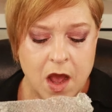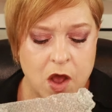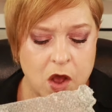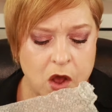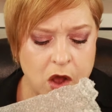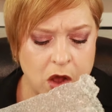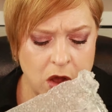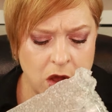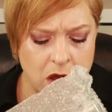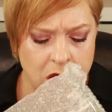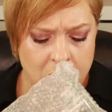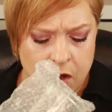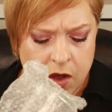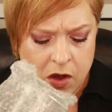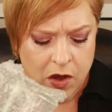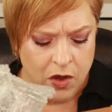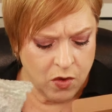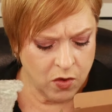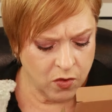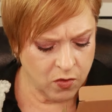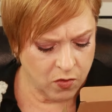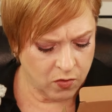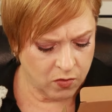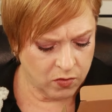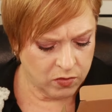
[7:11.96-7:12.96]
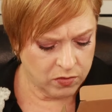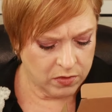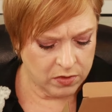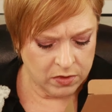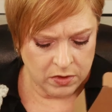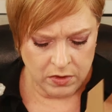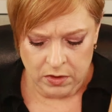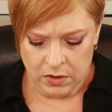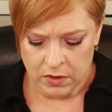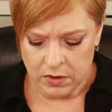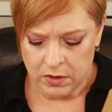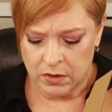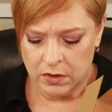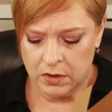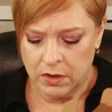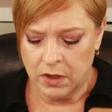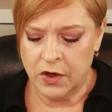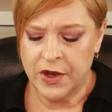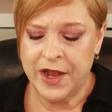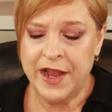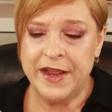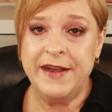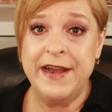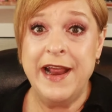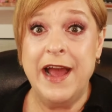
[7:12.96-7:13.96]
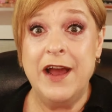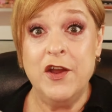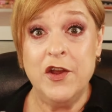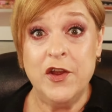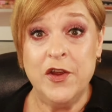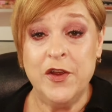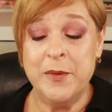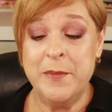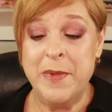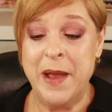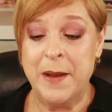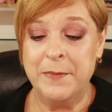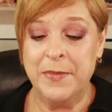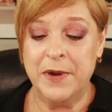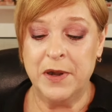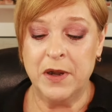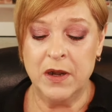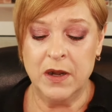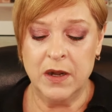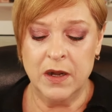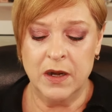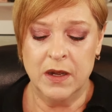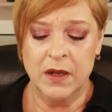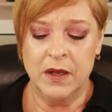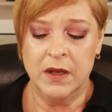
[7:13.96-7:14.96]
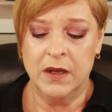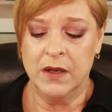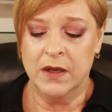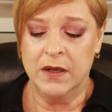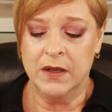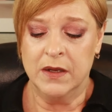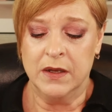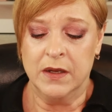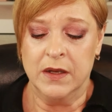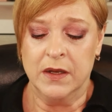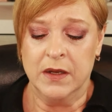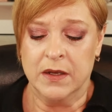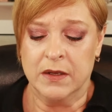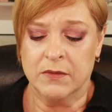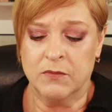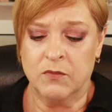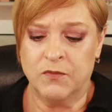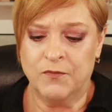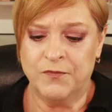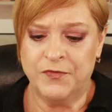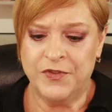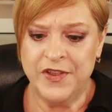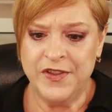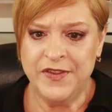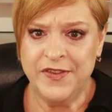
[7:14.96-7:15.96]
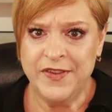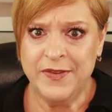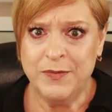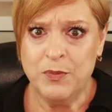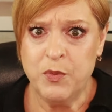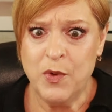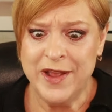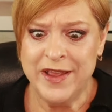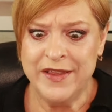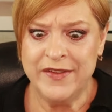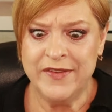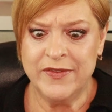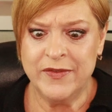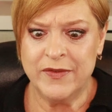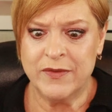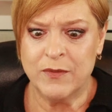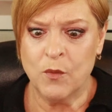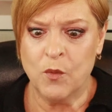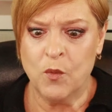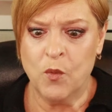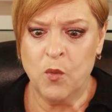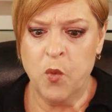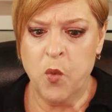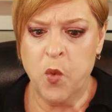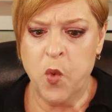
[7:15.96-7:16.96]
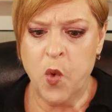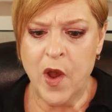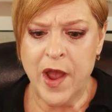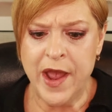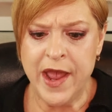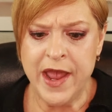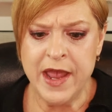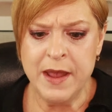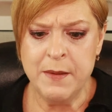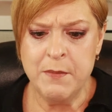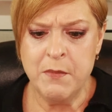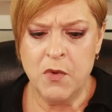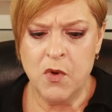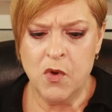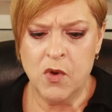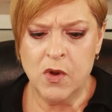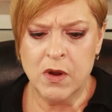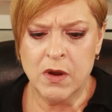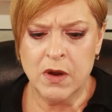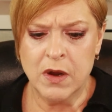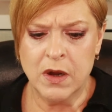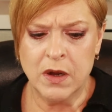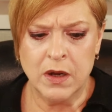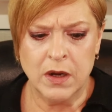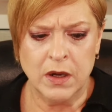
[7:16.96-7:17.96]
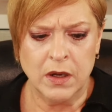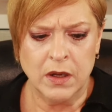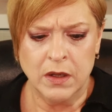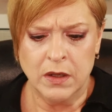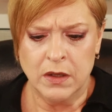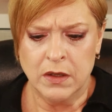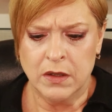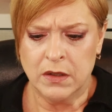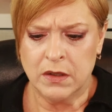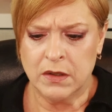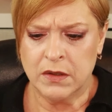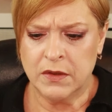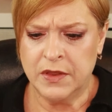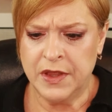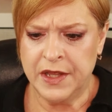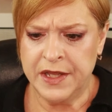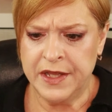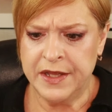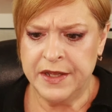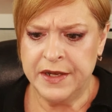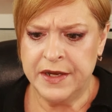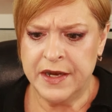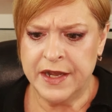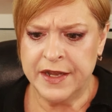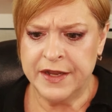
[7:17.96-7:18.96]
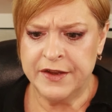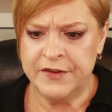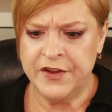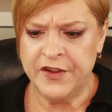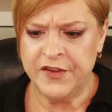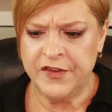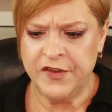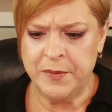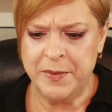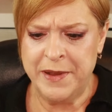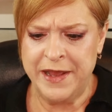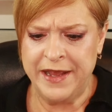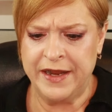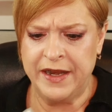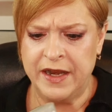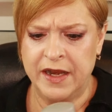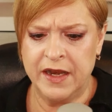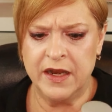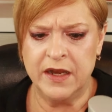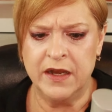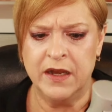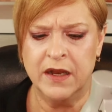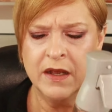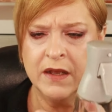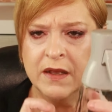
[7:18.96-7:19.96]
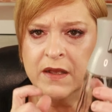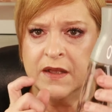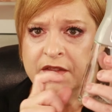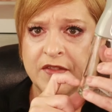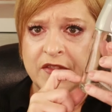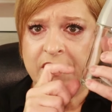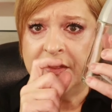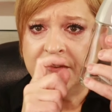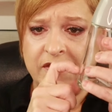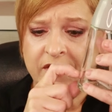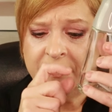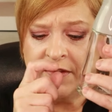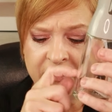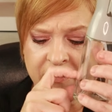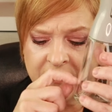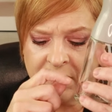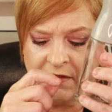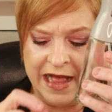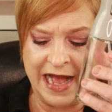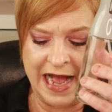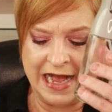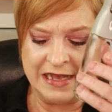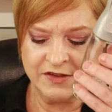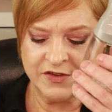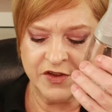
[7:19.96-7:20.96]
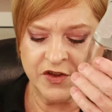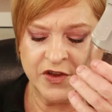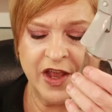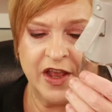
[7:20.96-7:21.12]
Oh! Okay, now I remember. This is weighs way more than I anticipated. This is glass.